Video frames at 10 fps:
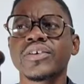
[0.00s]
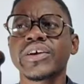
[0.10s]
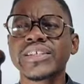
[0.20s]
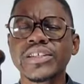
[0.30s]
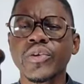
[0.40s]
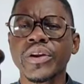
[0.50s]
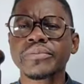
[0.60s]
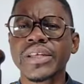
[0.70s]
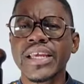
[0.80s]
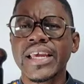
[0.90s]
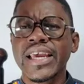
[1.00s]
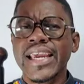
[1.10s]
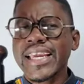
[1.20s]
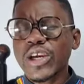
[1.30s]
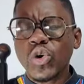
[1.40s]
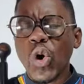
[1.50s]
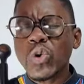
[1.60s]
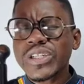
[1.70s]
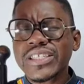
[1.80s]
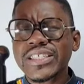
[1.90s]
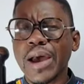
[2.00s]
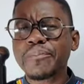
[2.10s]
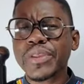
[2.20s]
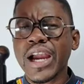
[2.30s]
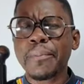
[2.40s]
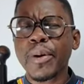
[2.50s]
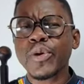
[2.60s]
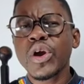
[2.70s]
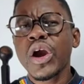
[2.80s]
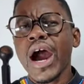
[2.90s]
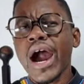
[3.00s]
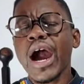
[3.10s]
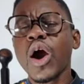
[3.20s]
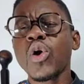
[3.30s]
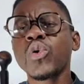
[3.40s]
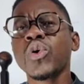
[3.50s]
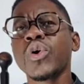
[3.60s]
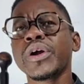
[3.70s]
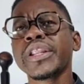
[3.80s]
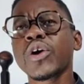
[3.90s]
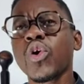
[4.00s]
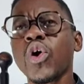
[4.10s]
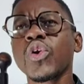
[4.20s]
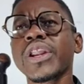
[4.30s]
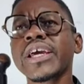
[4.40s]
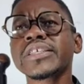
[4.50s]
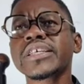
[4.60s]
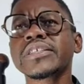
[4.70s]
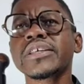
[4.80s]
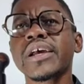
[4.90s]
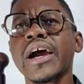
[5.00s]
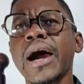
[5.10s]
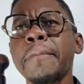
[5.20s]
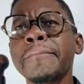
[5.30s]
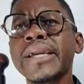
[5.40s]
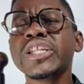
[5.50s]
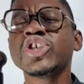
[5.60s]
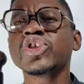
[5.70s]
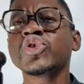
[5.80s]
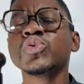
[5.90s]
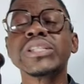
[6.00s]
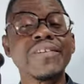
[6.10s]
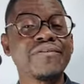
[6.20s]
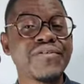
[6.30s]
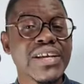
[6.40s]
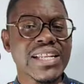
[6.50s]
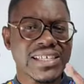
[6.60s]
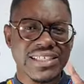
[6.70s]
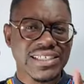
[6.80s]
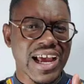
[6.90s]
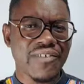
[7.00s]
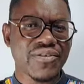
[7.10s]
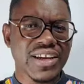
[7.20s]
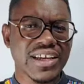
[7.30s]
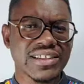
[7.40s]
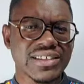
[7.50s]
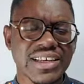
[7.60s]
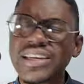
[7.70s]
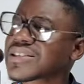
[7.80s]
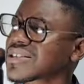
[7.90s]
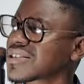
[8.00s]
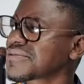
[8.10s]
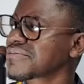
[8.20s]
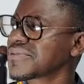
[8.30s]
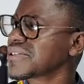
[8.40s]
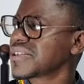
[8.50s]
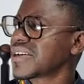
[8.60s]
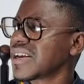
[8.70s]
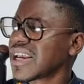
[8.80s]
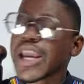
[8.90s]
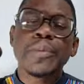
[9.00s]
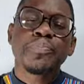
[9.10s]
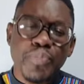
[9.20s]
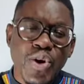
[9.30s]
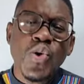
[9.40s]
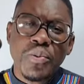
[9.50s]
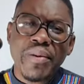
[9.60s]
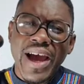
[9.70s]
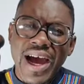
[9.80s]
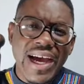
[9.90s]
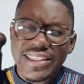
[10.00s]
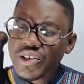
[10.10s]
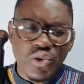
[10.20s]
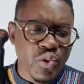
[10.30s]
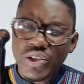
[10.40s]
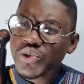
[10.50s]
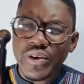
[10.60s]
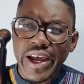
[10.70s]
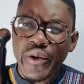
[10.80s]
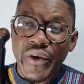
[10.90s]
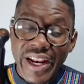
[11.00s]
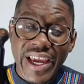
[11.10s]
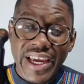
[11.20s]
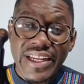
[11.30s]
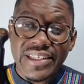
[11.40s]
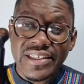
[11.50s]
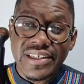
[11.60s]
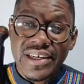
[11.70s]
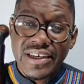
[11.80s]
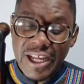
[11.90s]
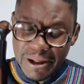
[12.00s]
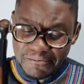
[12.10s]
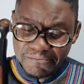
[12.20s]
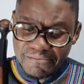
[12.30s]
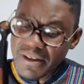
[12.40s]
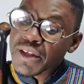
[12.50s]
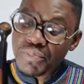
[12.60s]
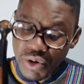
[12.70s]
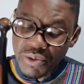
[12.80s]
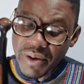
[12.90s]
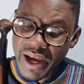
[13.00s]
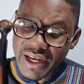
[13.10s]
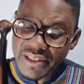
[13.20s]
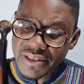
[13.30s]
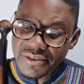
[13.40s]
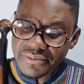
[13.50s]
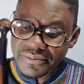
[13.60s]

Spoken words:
You understand what I'm saying? He quoted something about how the colonizers managed to defeat us as Africans. It broke my heart. I don't want to lie. When I heard it, it broke my heart.